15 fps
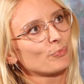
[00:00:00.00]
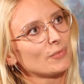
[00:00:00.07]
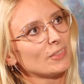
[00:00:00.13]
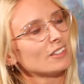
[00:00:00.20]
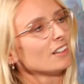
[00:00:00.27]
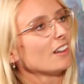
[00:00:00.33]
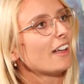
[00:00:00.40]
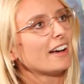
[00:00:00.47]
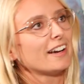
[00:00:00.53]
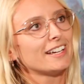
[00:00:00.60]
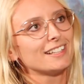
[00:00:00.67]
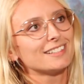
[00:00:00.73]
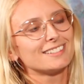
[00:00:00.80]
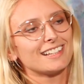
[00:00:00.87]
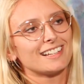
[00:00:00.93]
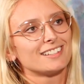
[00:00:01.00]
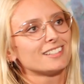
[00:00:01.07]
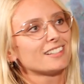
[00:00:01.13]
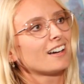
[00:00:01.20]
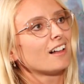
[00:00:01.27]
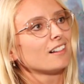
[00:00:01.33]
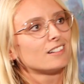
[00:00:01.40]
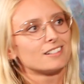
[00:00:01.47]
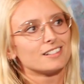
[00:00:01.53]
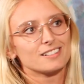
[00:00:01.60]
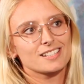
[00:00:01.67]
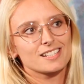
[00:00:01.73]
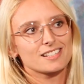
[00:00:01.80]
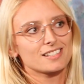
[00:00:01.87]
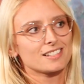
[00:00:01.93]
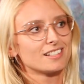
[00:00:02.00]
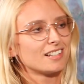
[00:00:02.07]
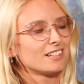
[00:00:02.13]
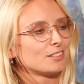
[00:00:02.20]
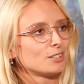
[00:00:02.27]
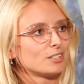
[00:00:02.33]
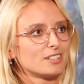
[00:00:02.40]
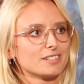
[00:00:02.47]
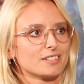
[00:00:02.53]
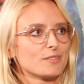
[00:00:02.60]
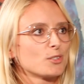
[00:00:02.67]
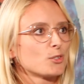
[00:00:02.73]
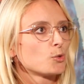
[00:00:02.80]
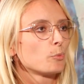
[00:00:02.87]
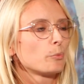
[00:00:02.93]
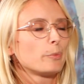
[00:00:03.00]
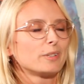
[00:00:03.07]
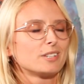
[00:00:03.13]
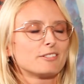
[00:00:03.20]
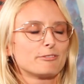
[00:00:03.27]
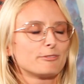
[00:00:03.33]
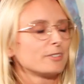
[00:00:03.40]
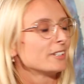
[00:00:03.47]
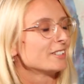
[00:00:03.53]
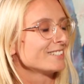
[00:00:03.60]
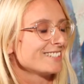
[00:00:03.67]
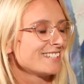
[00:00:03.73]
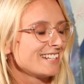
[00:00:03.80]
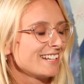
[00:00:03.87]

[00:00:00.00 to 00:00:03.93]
the light and the colors are super different